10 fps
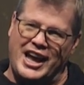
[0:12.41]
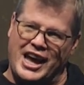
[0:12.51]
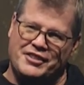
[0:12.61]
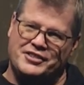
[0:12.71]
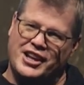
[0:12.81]

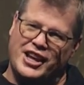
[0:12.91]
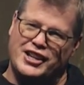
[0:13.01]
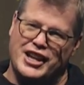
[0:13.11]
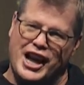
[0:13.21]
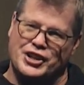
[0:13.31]

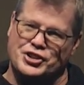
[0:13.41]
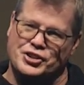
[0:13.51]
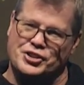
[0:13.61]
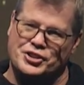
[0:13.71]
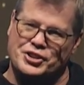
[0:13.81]
Afghan
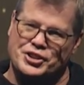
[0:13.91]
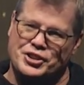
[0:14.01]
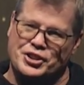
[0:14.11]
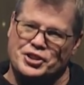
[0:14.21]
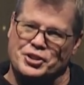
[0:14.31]
national
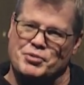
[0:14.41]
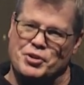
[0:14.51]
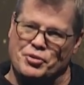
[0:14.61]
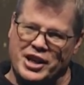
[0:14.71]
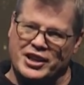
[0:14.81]
to
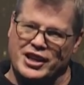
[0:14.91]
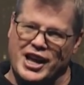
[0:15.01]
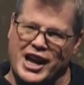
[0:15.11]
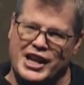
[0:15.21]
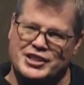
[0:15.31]
be
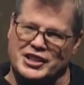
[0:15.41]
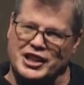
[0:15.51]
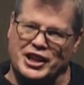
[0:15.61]
recognized